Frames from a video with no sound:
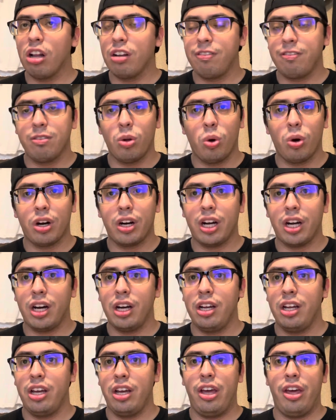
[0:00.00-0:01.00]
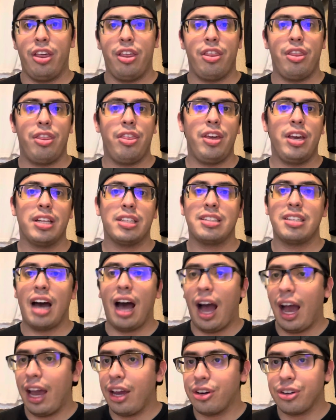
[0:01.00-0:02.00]
Florida, the
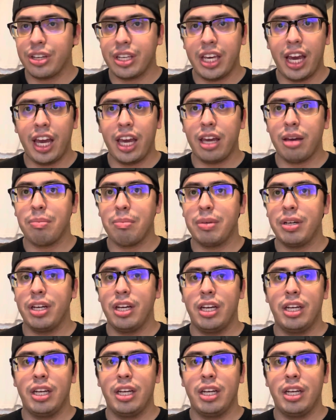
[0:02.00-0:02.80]
entire game.